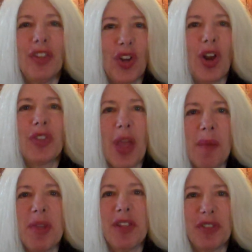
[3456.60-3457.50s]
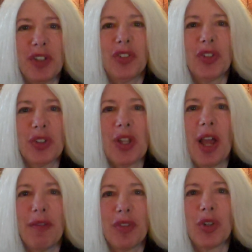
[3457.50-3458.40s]
there aren't that many things in
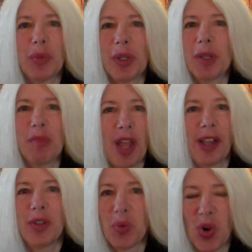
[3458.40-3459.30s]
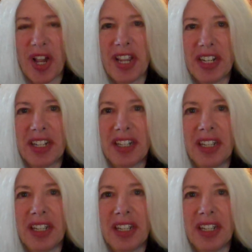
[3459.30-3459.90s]
life that are really black and white.